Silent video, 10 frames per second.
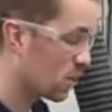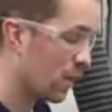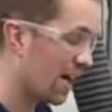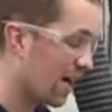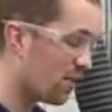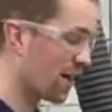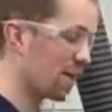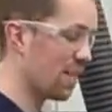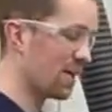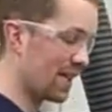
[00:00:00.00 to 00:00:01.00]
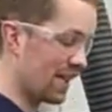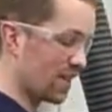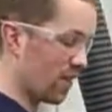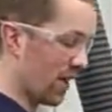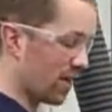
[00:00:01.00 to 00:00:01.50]
The way I'd recommend
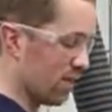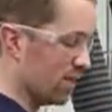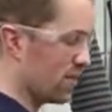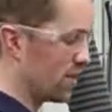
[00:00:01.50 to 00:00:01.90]
getting your angle,